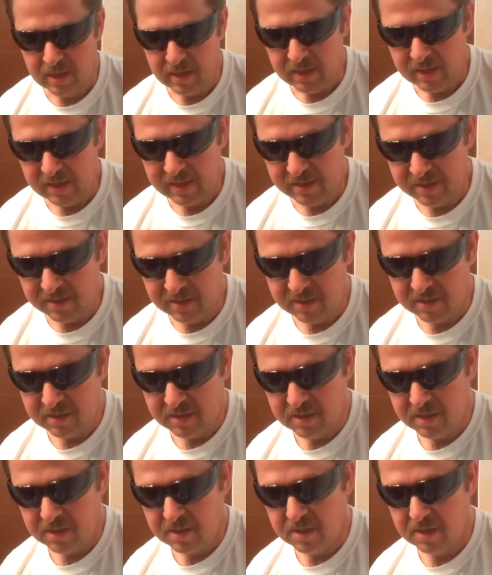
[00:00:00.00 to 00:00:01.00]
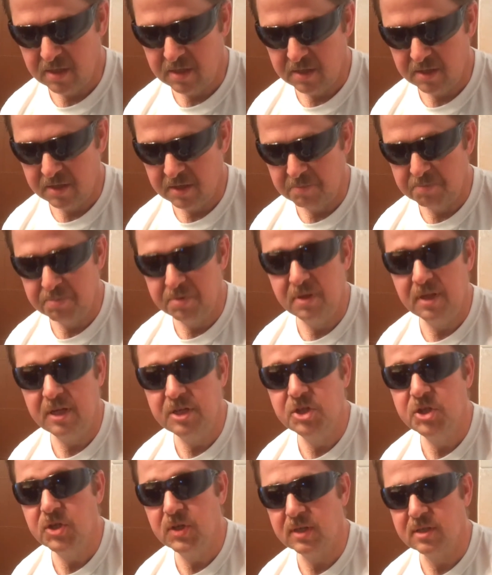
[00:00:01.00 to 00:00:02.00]
is the
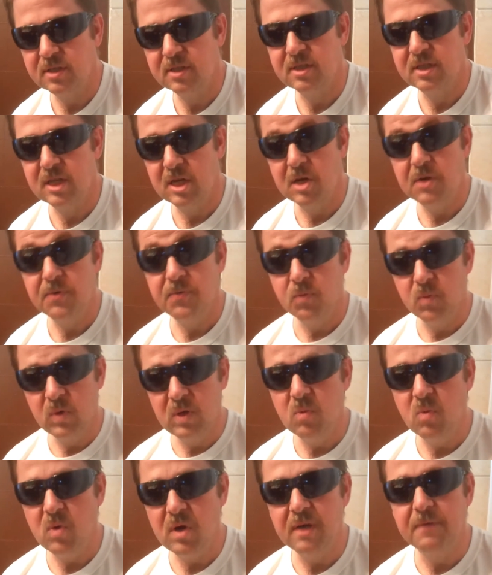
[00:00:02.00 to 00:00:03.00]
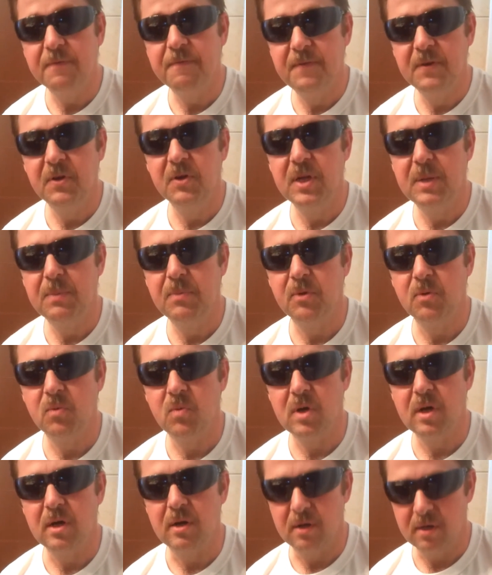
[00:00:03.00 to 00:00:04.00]
plunger itself, we want filled up with
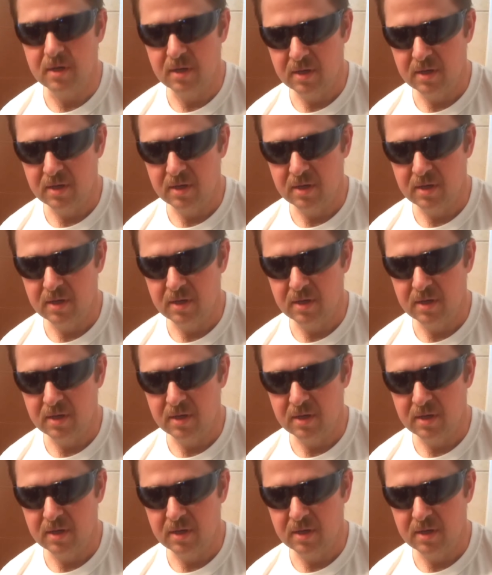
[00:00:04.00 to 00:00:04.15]
water.